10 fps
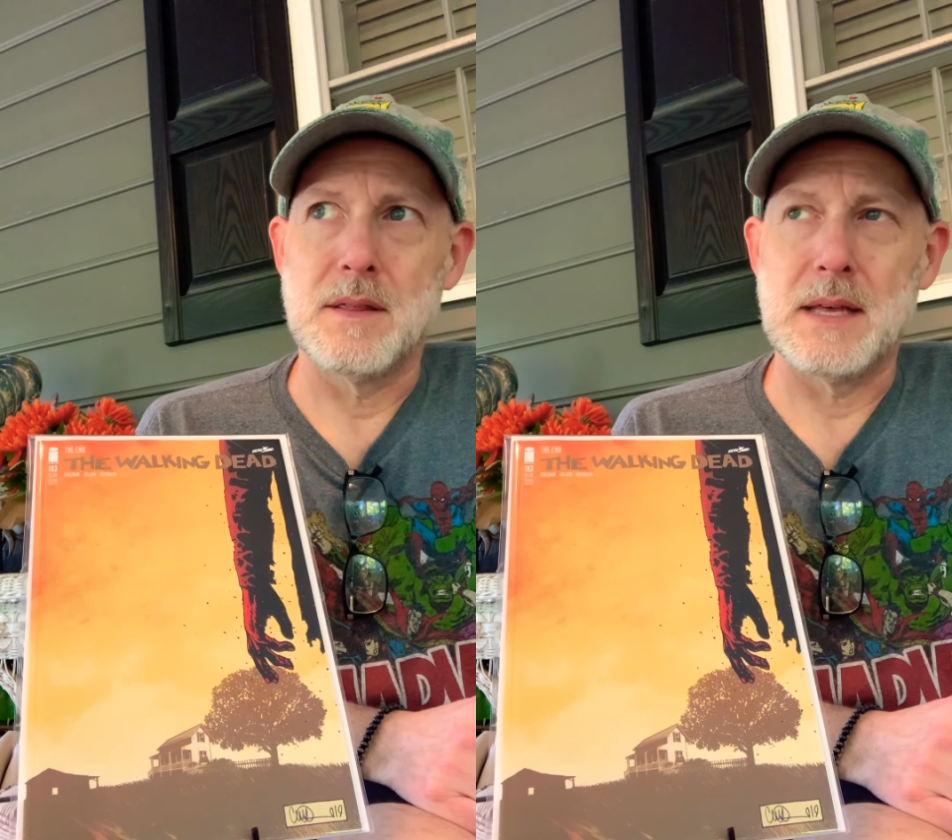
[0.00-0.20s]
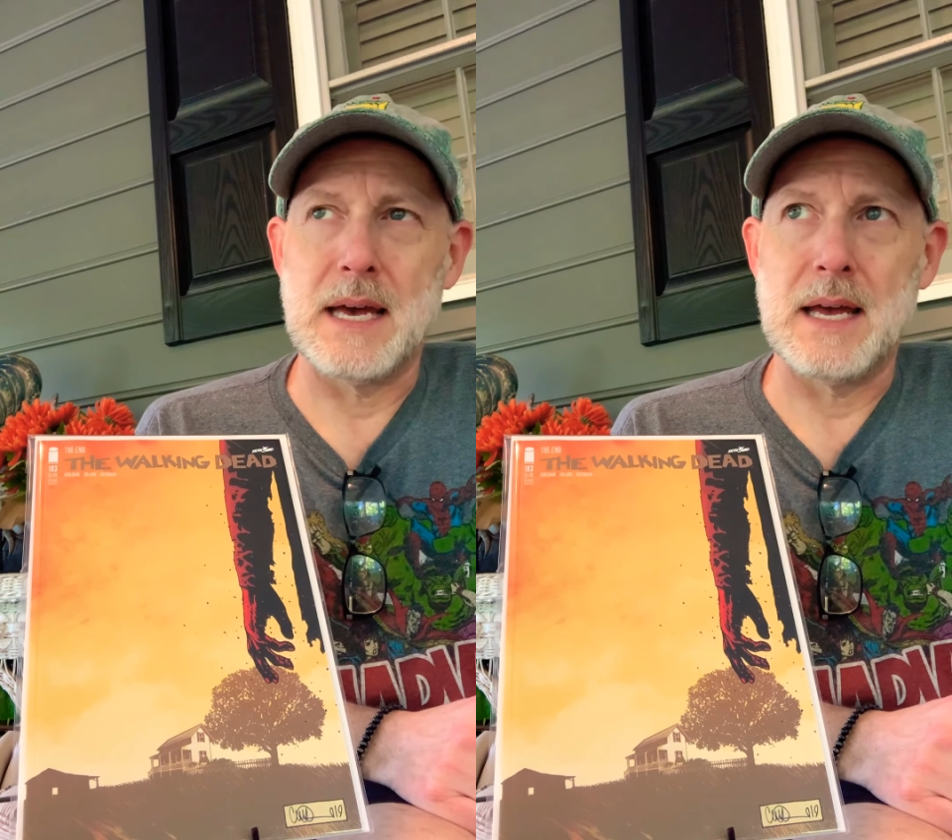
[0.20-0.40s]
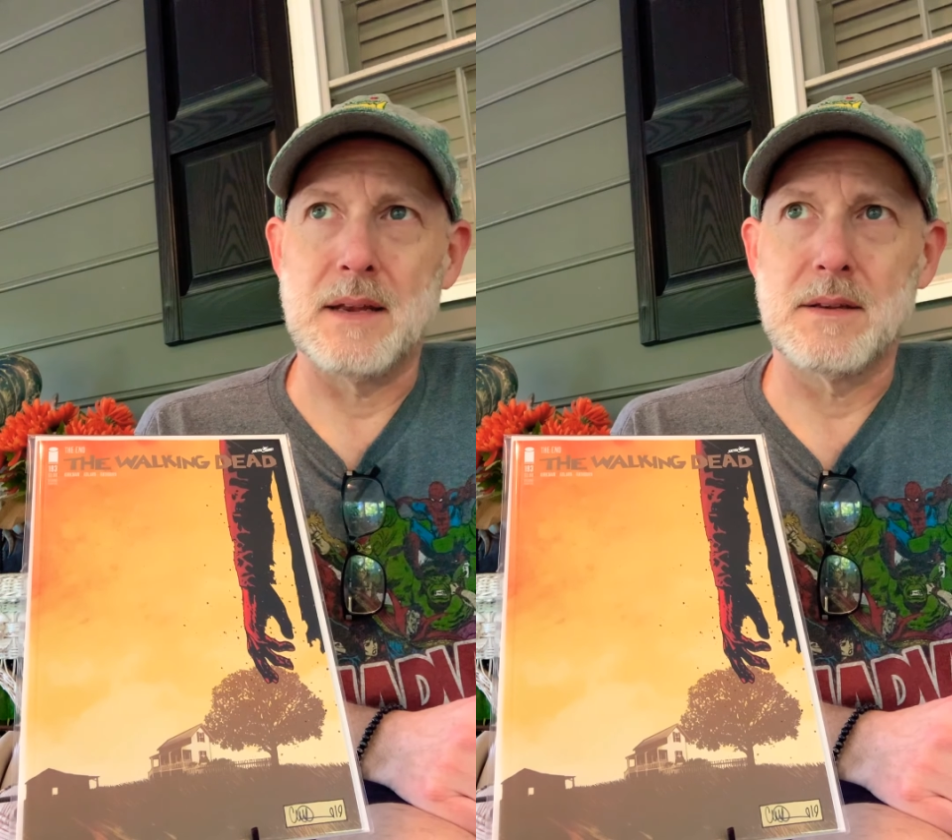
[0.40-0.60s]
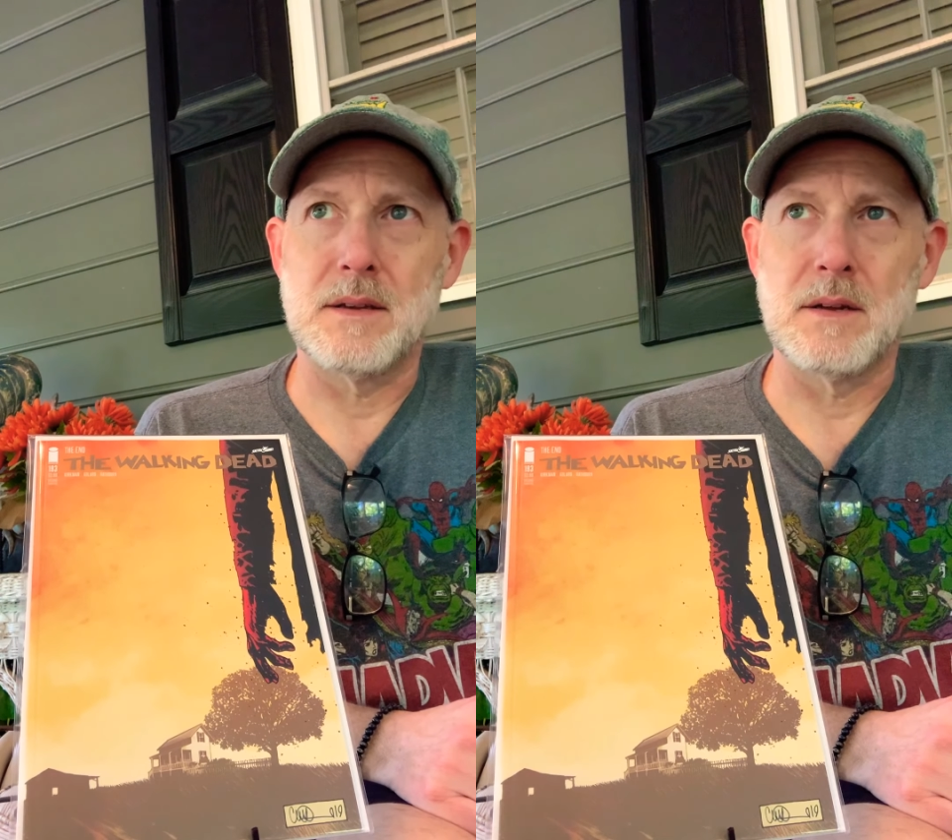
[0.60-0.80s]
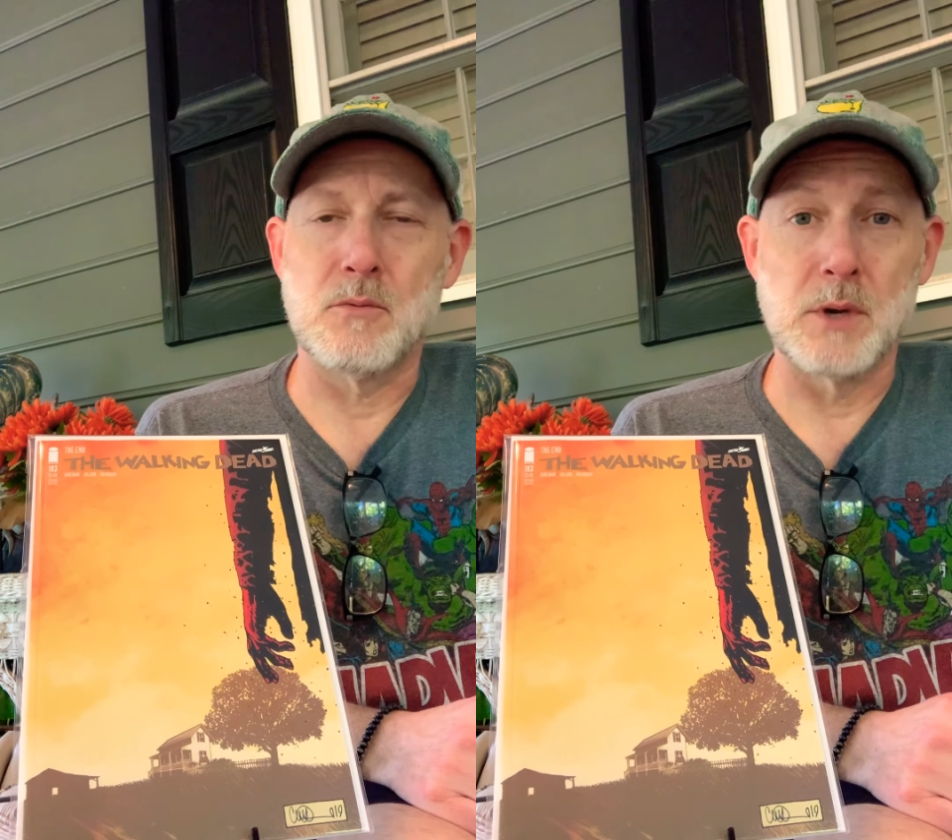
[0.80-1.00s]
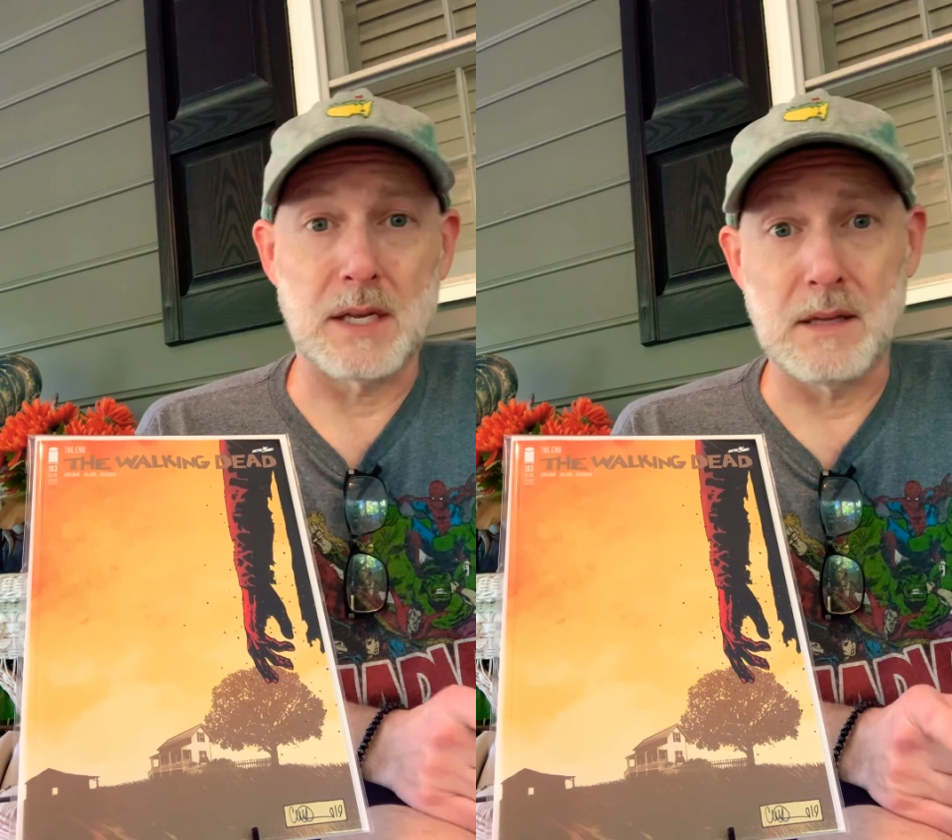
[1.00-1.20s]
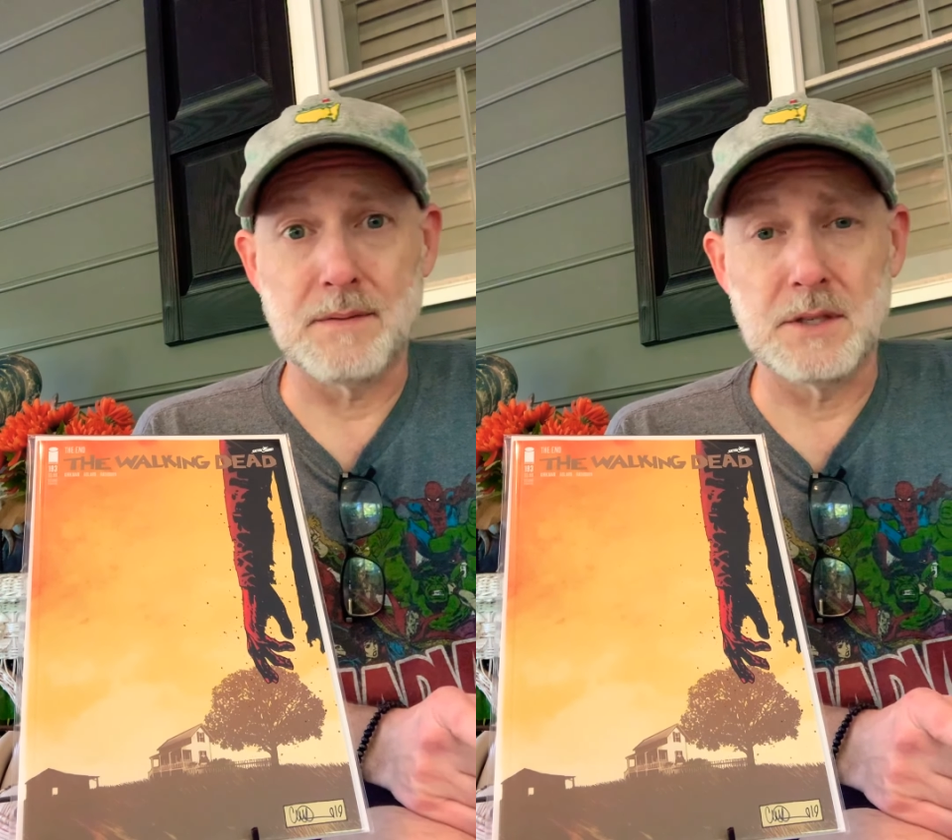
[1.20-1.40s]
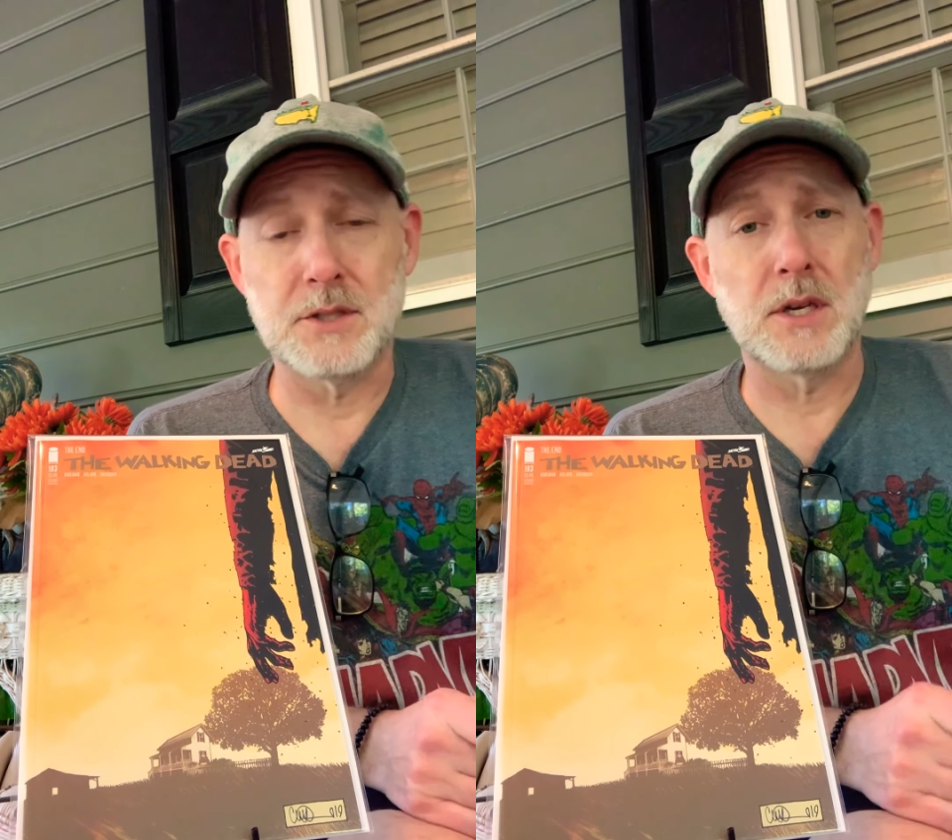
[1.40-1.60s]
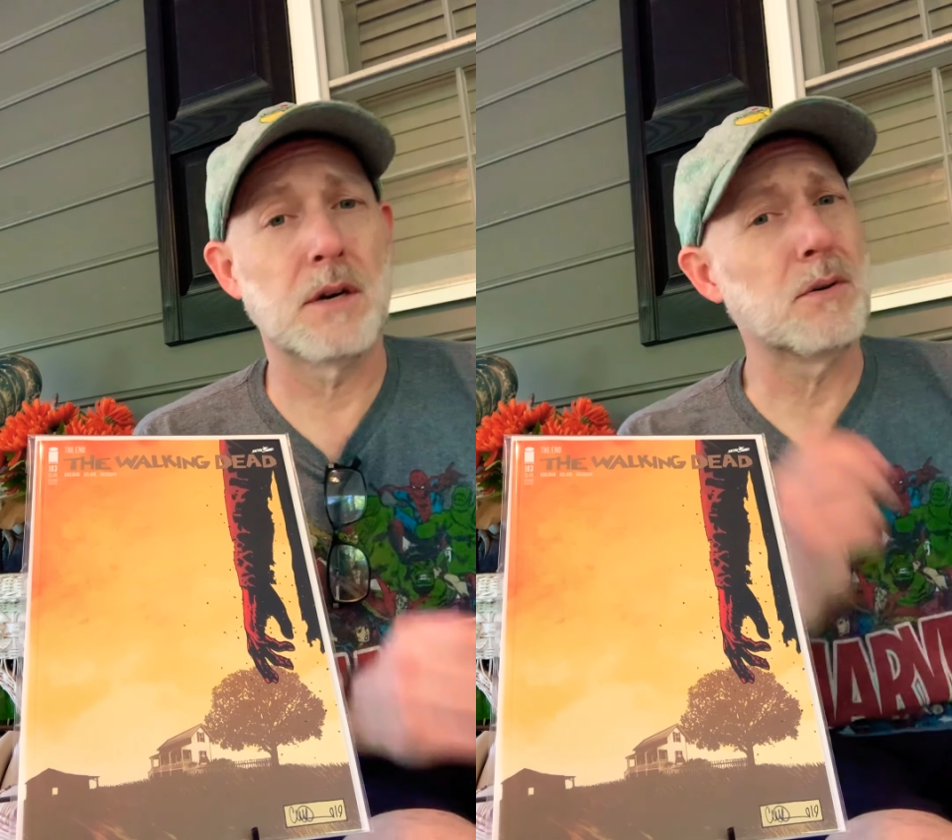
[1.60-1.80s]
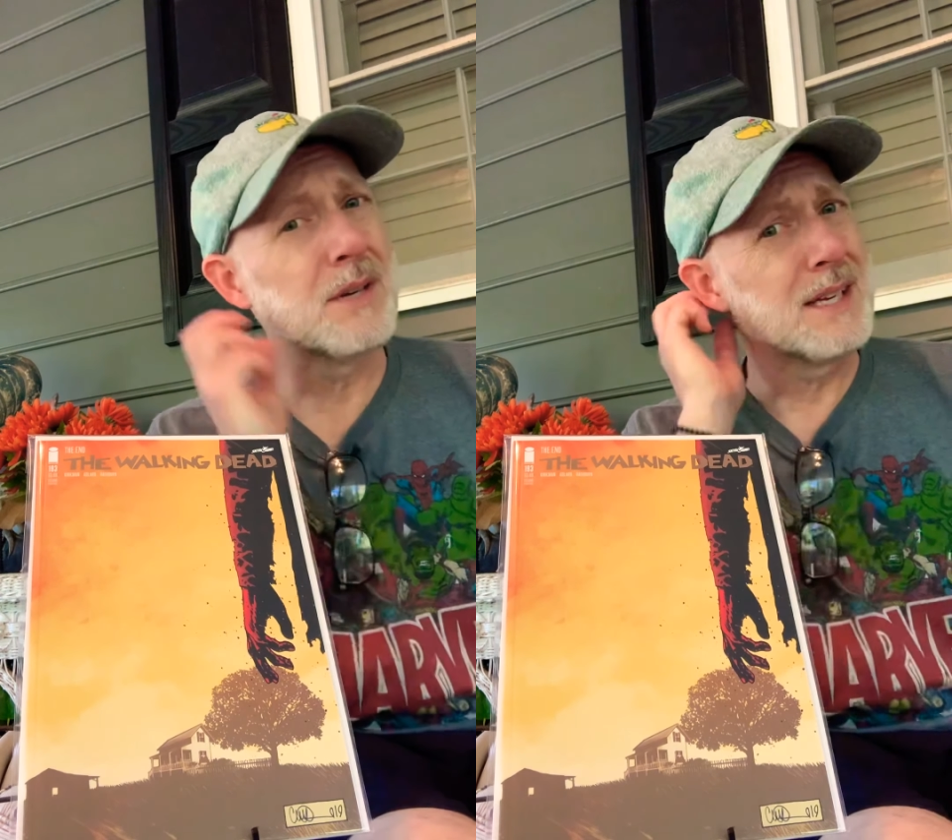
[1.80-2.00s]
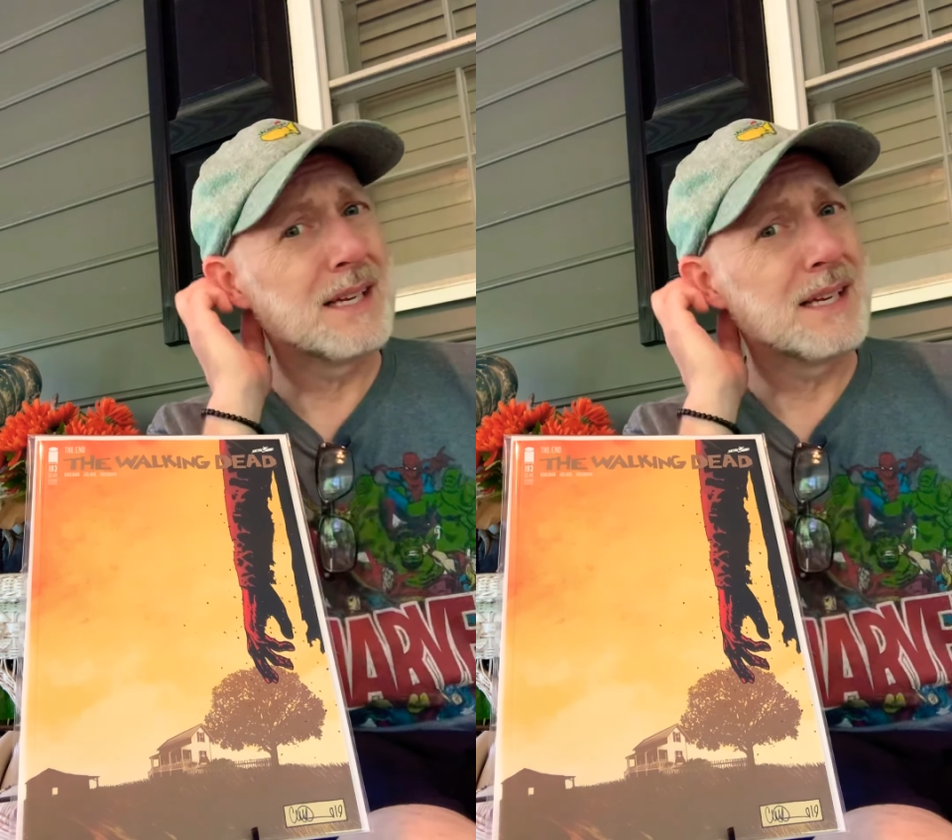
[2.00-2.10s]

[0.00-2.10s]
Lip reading: that Rick left the show.